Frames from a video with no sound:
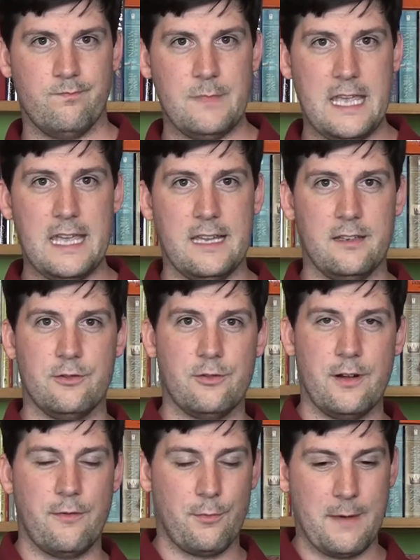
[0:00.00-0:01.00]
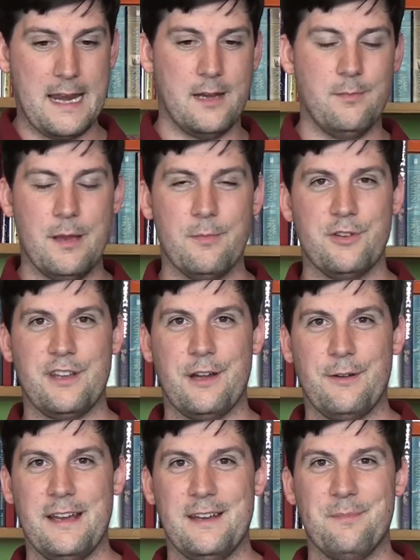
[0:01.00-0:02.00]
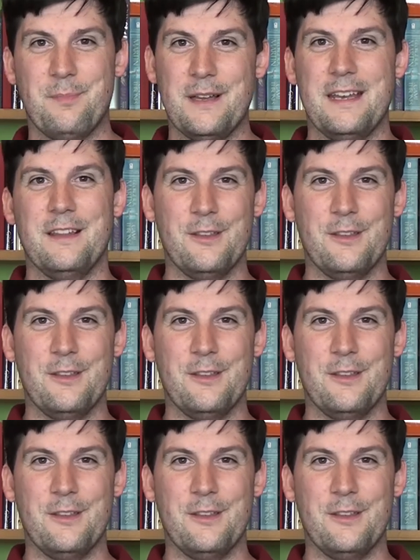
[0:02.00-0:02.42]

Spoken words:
hit sort of a random number generator and put